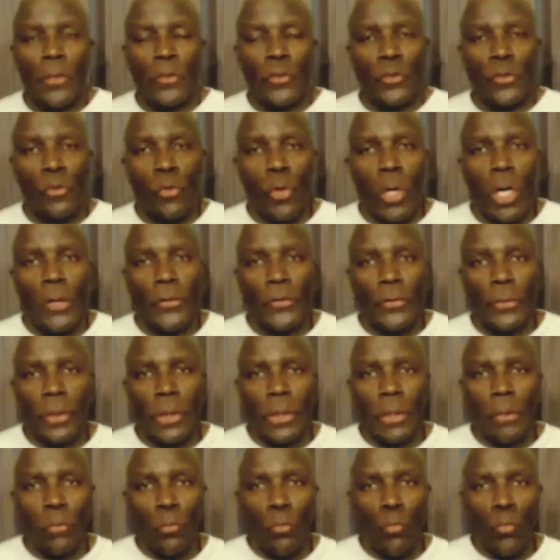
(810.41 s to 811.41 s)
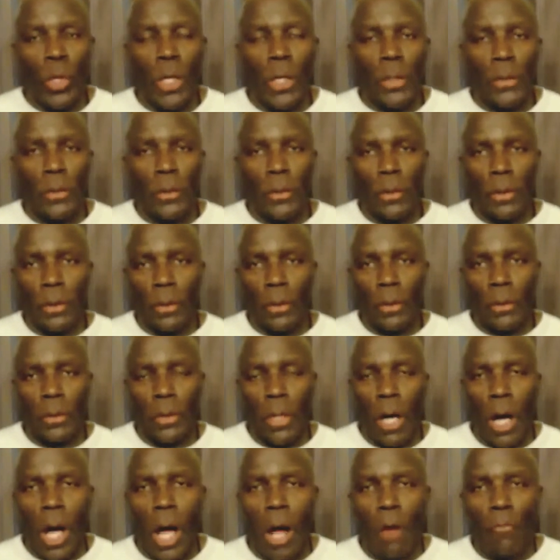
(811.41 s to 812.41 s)
Trust in what
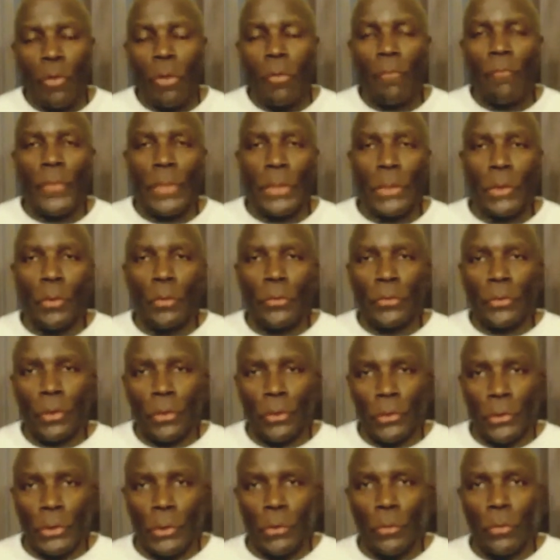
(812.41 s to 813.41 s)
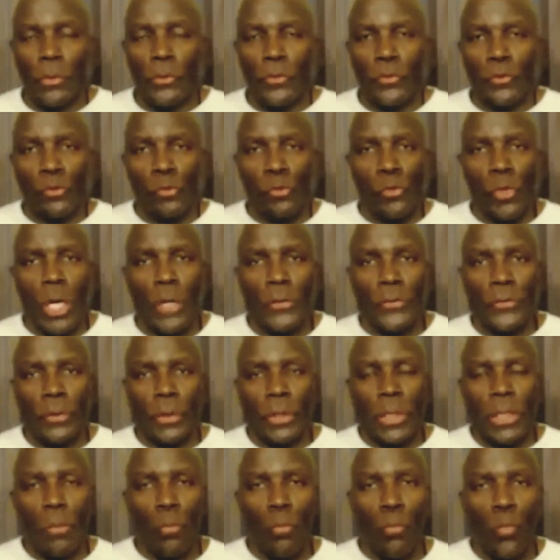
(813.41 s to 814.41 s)
God revealed to you. Trust
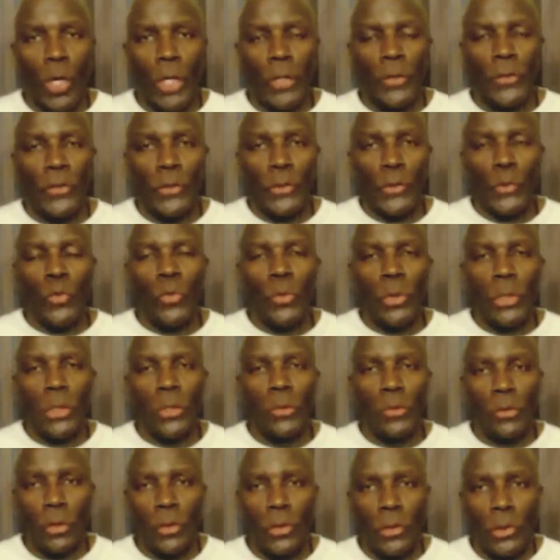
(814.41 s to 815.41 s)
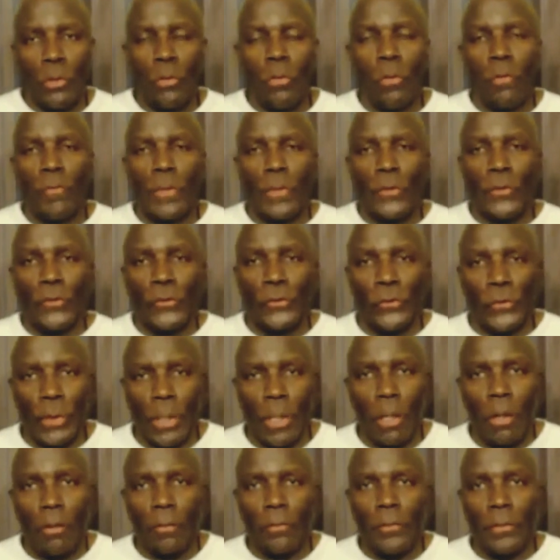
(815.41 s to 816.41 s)
in what you need to do for
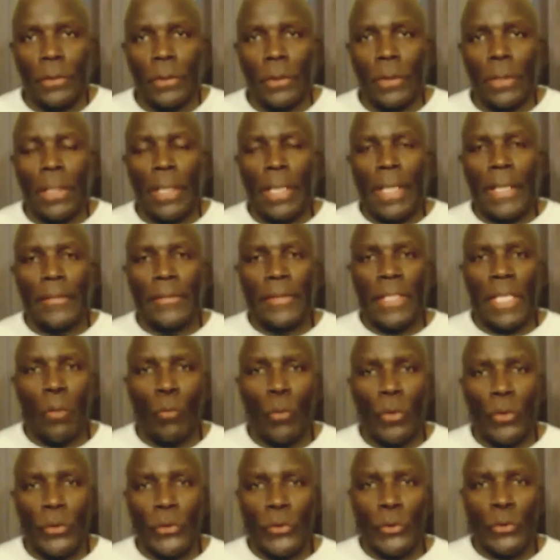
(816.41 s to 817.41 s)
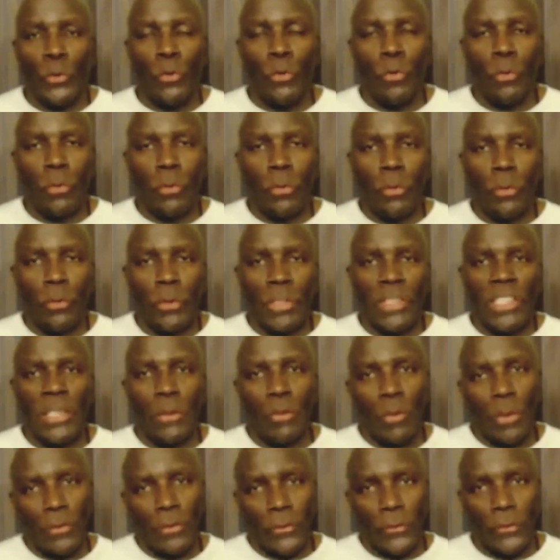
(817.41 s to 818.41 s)
self. And then when you
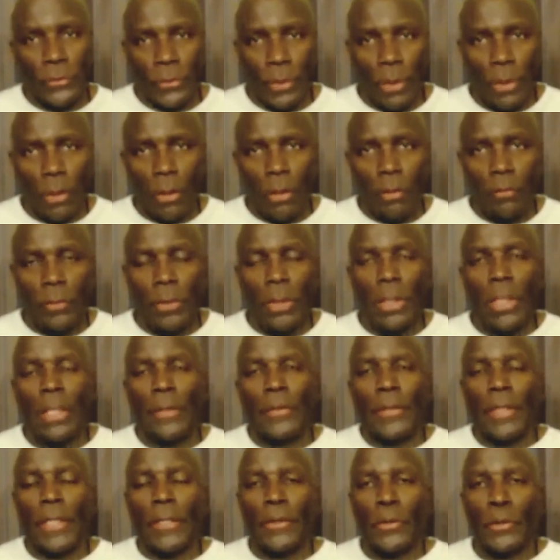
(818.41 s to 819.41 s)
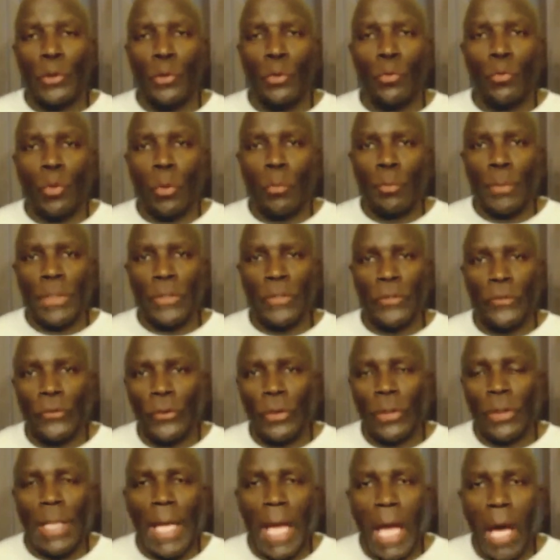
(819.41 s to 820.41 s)
deal with self, then you will be
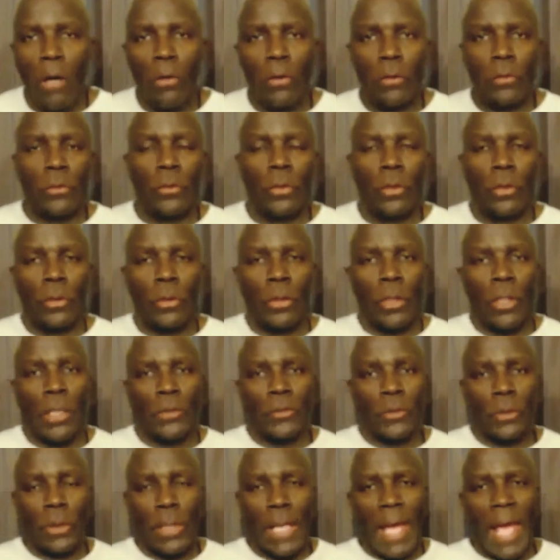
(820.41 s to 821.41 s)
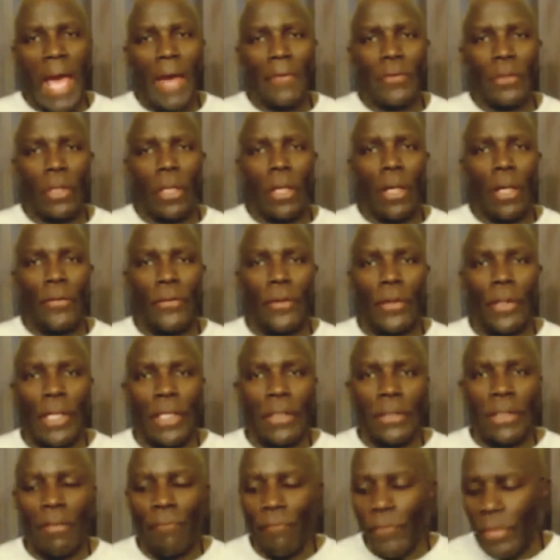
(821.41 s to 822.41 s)
sent out to touch lives of other
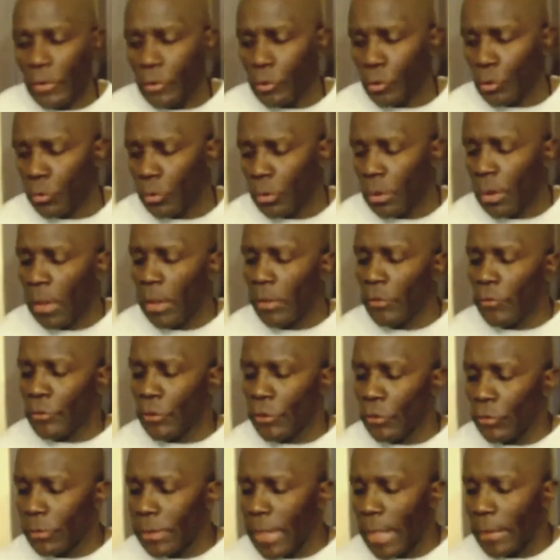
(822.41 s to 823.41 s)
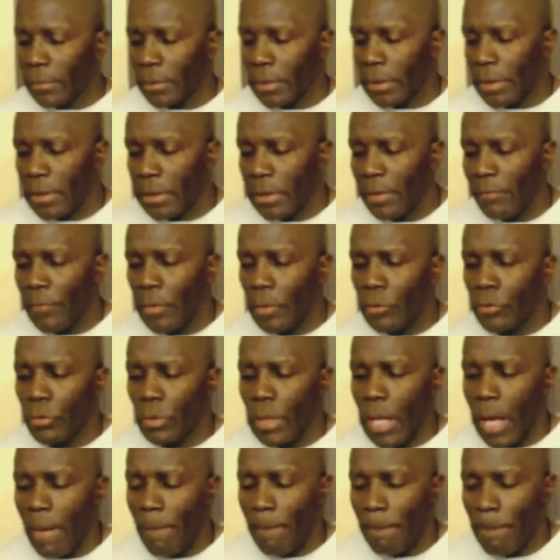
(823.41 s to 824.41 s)
individuals, just like the
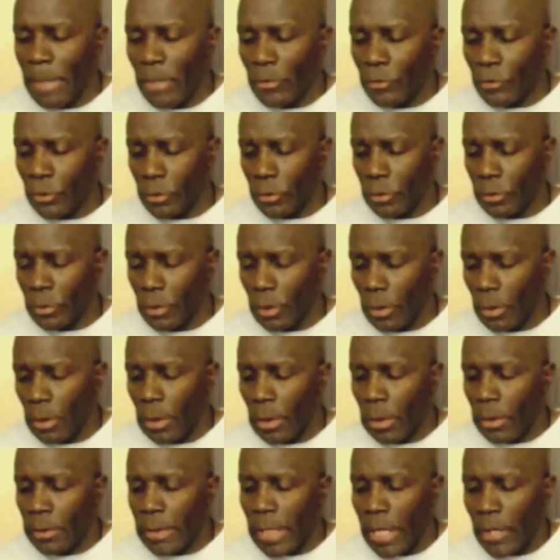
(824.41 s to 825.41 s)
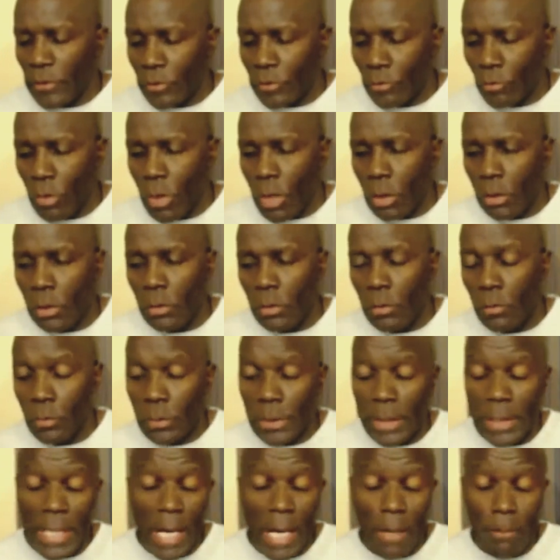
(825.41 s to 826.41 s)
individual I mentioned, that struggle
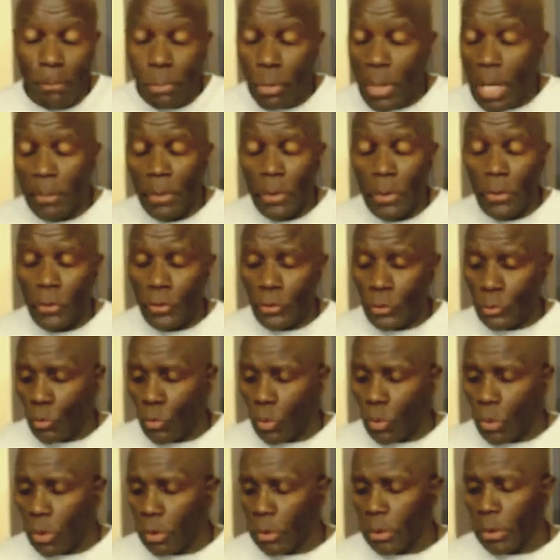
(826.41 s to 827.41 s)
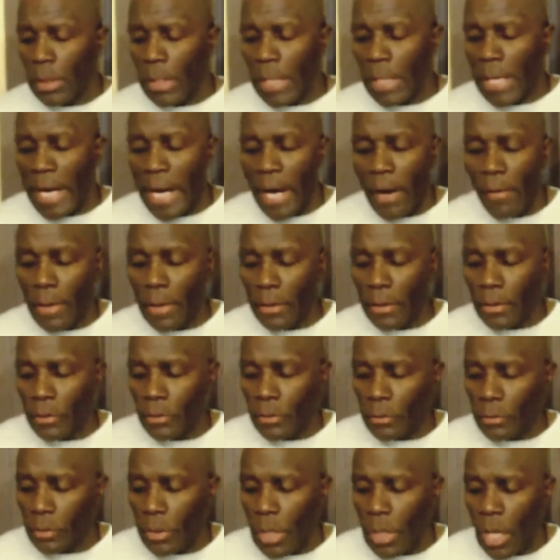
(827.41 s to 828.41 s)
that I'm probably sure Harriet
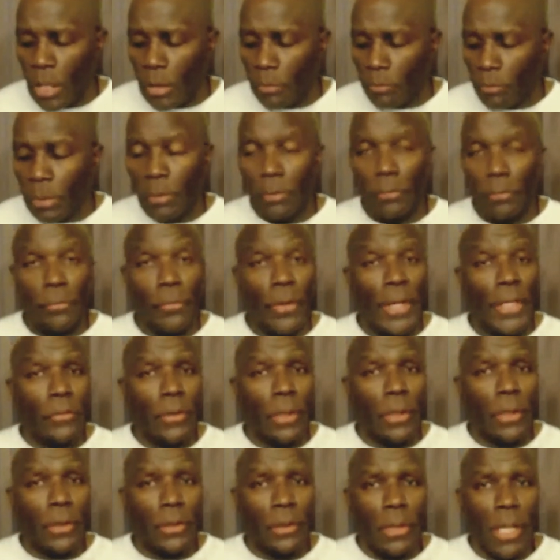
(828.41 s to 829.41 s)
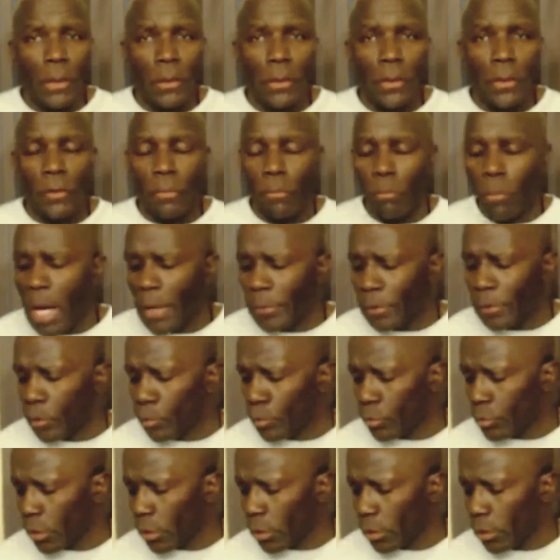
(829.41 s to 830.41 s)
Tubman, Frederick Douglass,
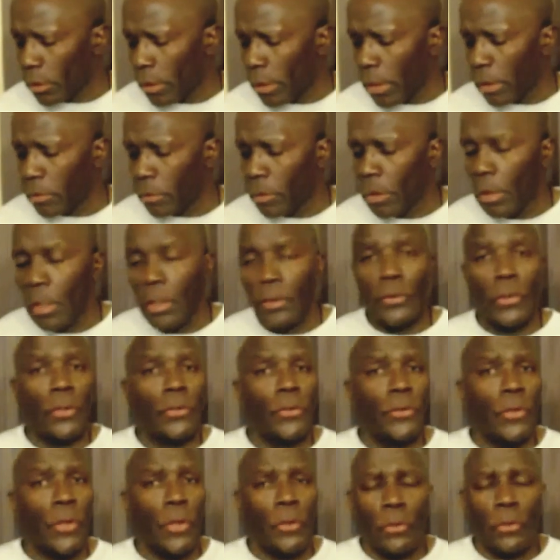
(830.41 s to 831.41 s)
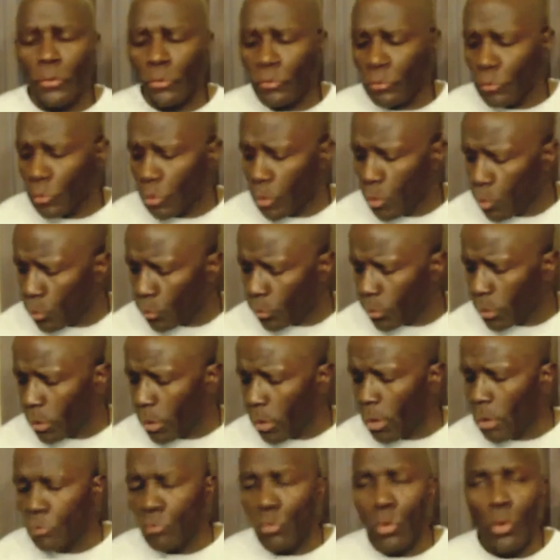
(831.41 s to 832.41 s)
Martin Luther King, Sojourner Truth,
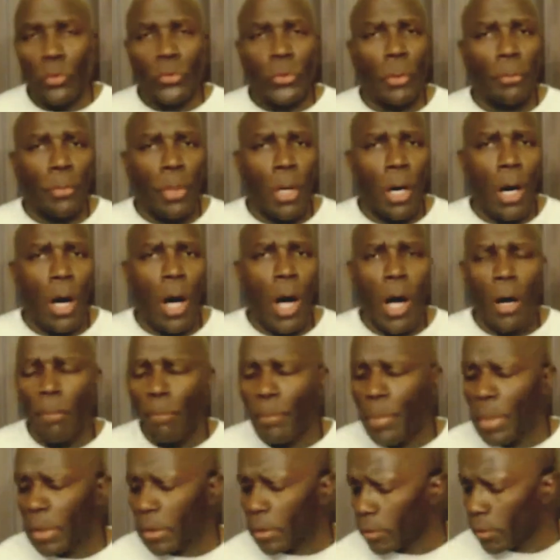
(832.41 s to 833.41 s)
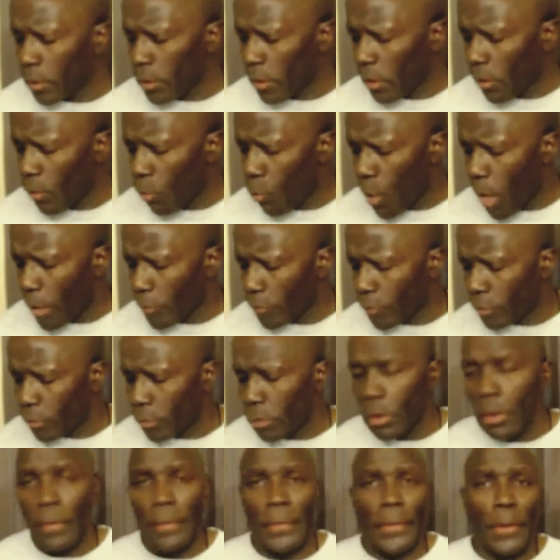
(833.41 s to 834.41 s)
Rosa Parks, Booker T.
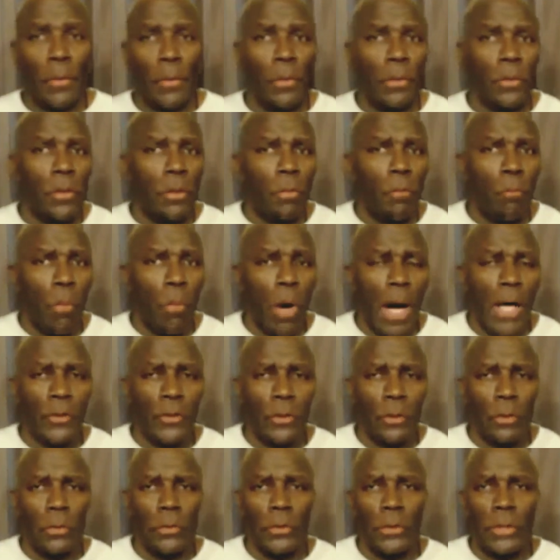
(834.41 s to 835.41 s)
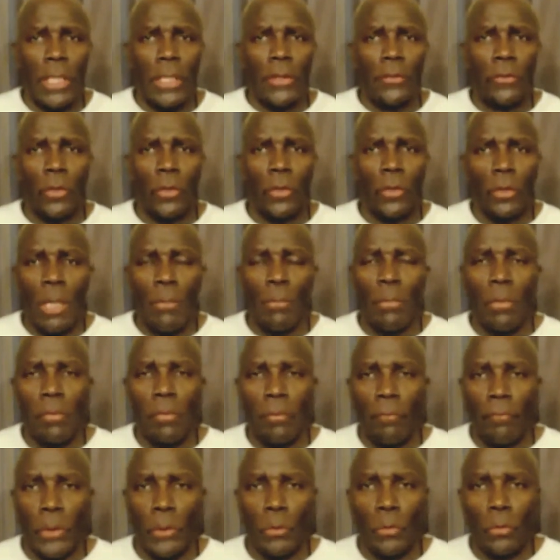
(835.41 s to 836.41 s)
Washington, Thurgood Marshall, just to name a
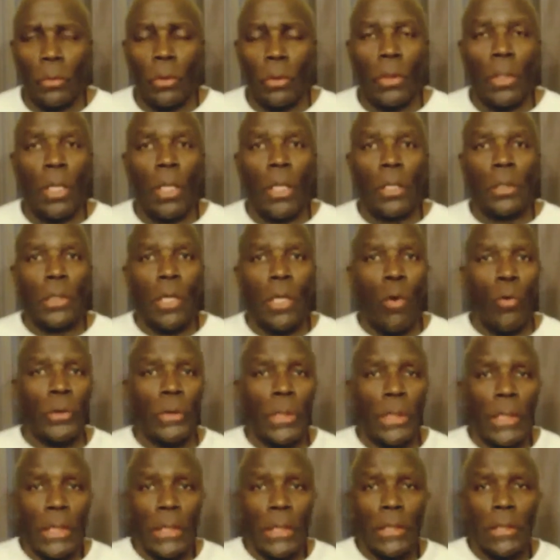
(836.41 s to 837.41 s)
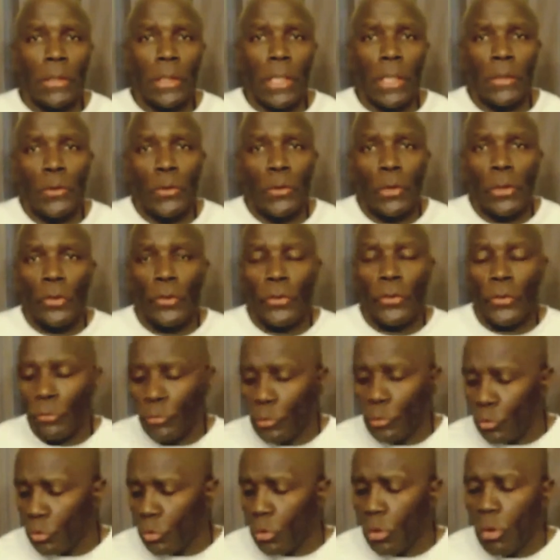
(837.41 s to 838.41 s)
few. Go on the internet. You can
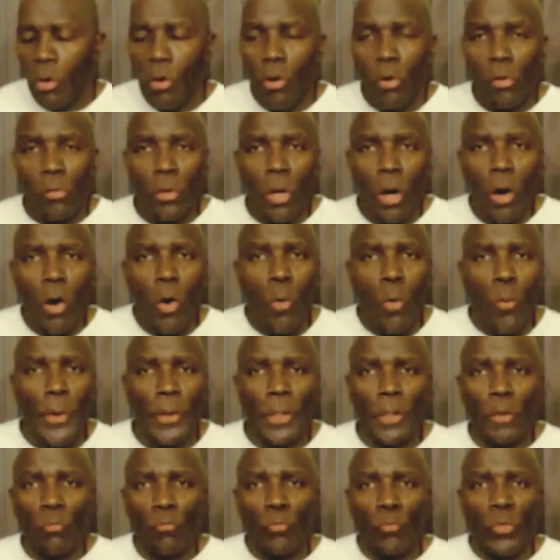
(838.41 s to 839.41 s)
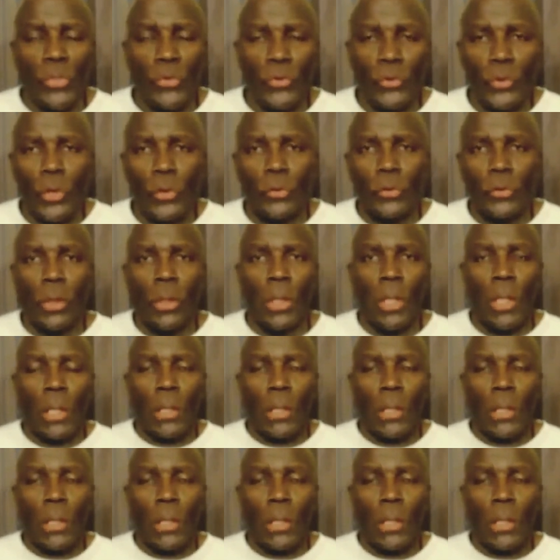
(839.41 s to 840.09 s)
do your own homework and research.